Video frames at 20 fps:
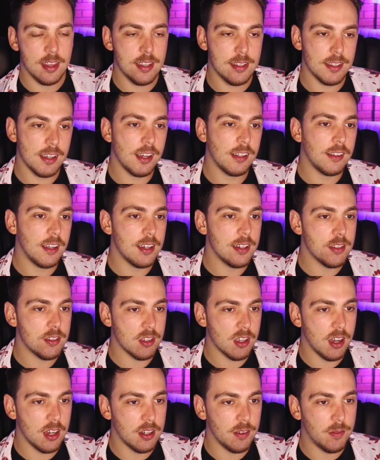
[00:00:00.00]
This outline
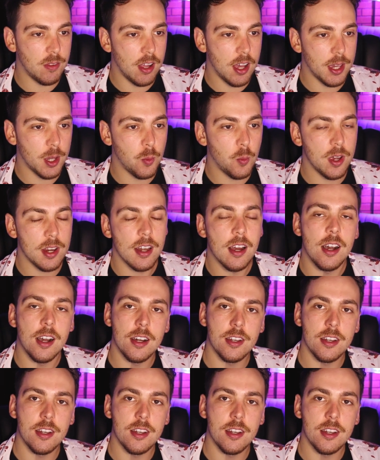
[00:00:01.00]
is kind of like when